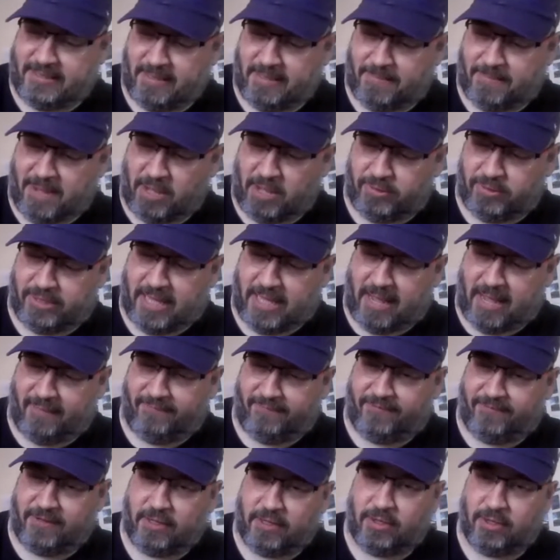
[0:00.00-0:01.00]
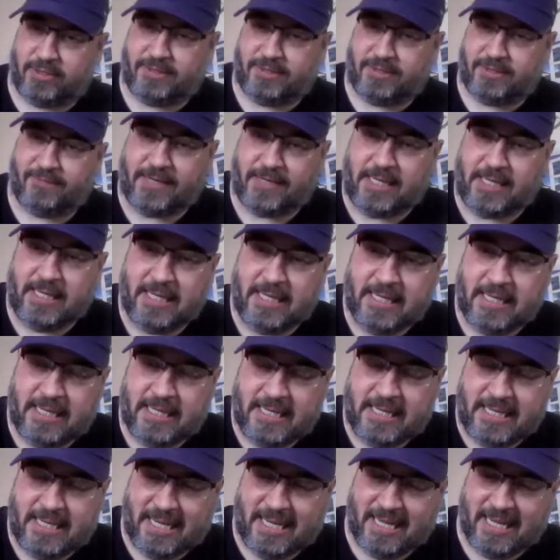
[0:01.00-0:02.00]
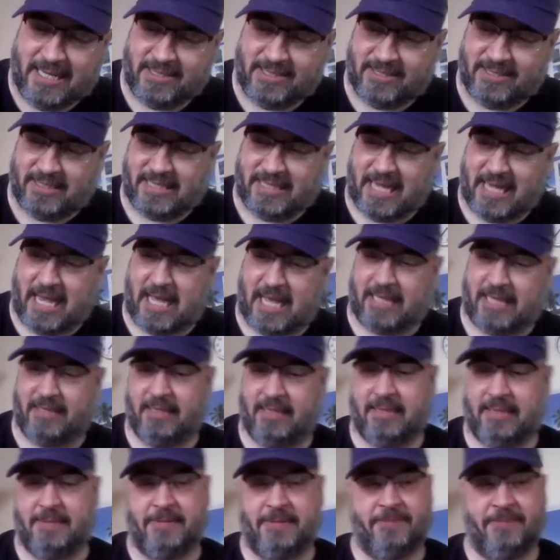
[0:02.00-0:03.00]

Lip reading: about that philosophy is that